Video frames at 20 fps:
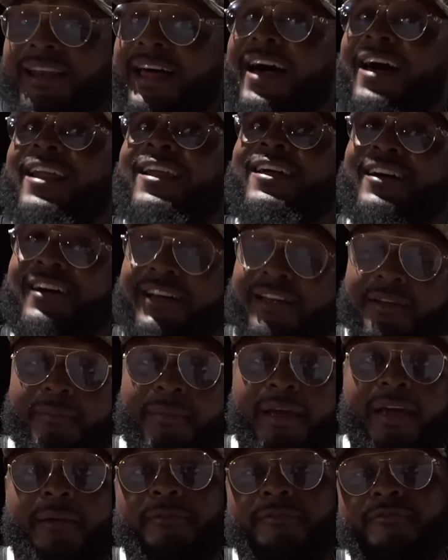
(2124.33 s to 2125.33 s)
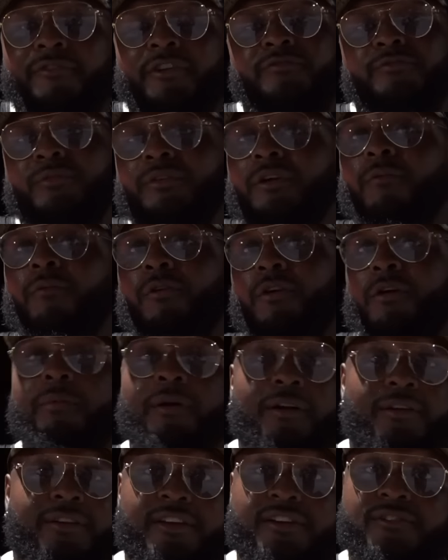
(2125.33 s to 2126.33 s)
lot of hunting, man. But first, we're going to worry
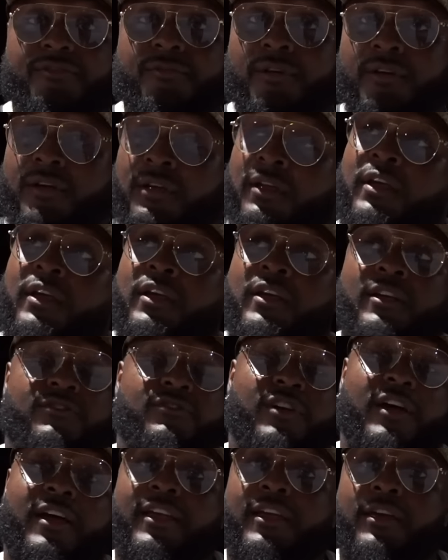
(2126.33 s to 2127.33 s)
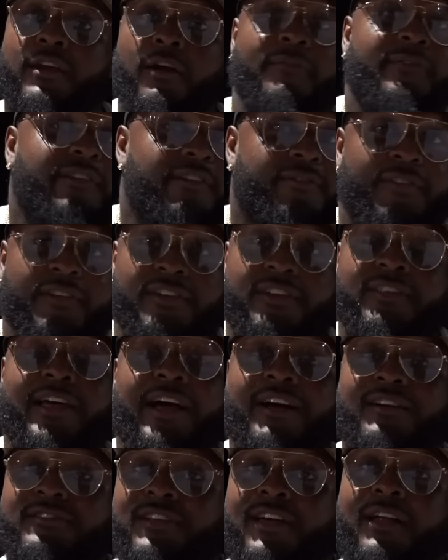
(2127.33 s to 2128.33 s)
about this one so I can get off this
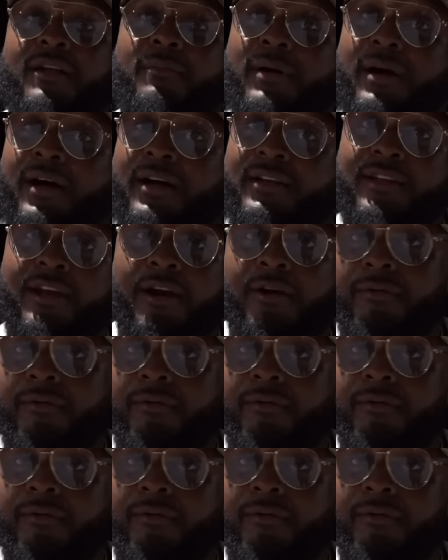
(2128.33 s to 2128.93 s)
$50,000 bond that I